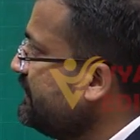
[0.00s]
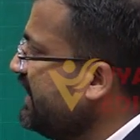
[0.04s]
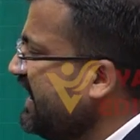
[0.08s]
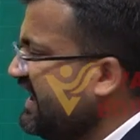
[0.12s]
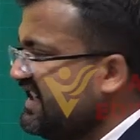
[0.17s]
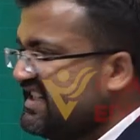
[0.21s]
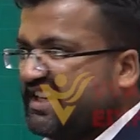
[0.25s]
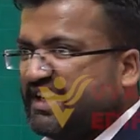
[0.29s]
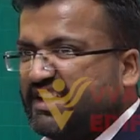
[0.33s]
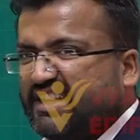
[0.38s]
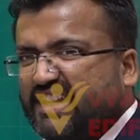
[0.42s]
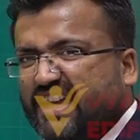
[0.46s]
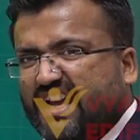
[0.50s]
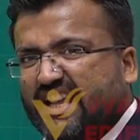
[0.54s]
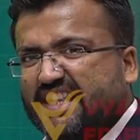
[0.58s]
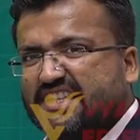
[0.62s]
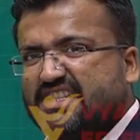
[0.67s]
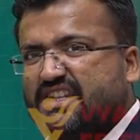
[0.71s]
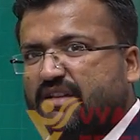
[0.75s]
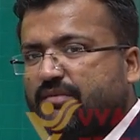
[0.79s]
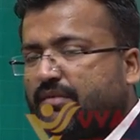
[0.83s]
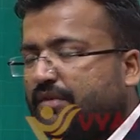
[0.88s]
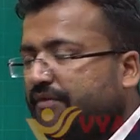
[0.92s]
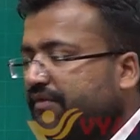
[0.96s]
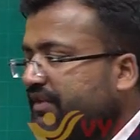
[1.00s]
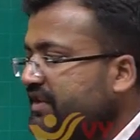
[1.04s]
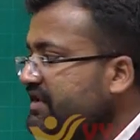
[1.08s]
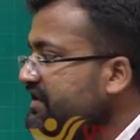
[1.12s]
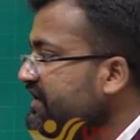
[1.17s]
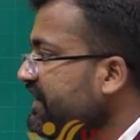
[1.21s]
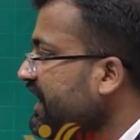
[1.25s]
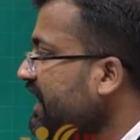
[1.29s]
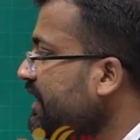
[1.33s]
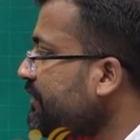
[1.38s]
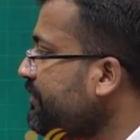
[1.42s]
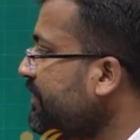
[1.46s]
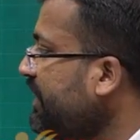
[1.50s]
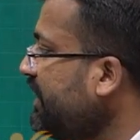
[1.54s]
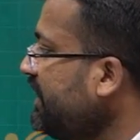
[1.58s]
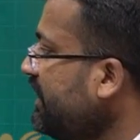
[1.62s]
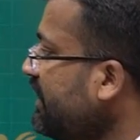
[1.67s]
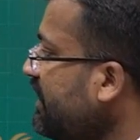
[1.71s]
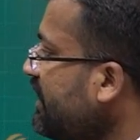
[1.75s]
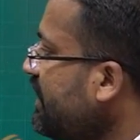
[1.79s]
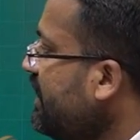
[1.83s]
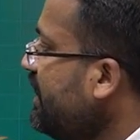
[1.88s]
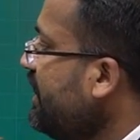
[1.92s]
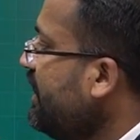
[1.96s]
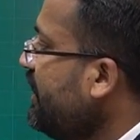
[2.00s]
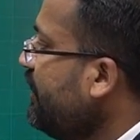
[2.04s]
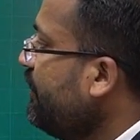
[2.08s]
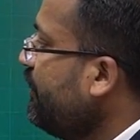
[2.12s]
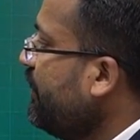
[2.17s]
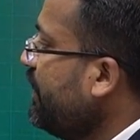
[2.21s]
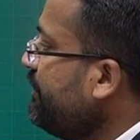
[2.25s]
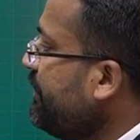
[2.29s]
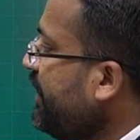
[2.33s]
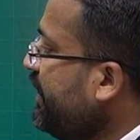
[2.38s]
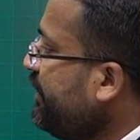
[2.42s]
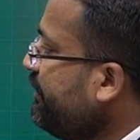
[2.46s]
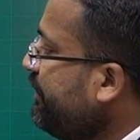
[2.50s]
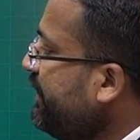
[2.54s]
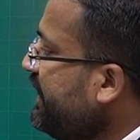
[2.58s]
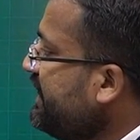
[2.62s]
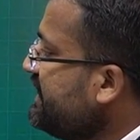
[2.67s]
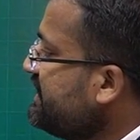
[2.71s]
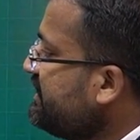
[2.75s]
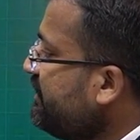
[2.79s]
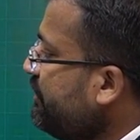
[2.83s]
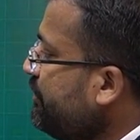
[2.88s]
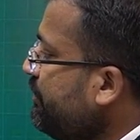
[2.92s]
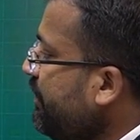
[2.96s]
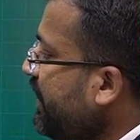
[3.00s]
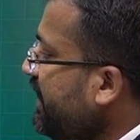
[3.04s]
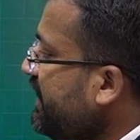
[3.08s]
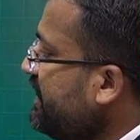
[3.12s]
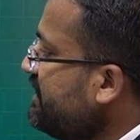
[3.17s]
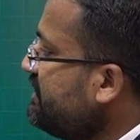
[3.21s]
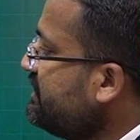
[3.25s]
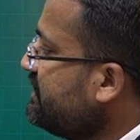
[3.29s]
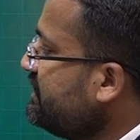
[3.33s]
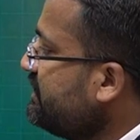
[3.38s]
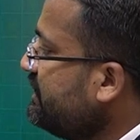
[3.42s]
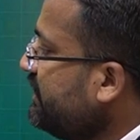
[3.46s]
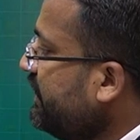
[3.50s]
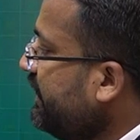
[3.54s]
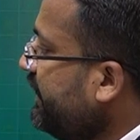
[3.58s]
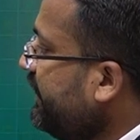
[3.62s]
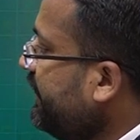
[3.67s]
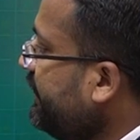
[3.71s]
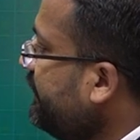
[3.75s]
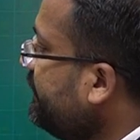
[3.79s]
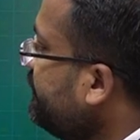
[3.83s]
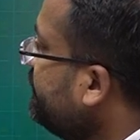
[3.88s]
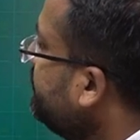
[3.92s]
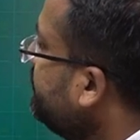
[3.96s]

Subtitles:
Let's take the LCM of this real part. 1 by 27 minus 9.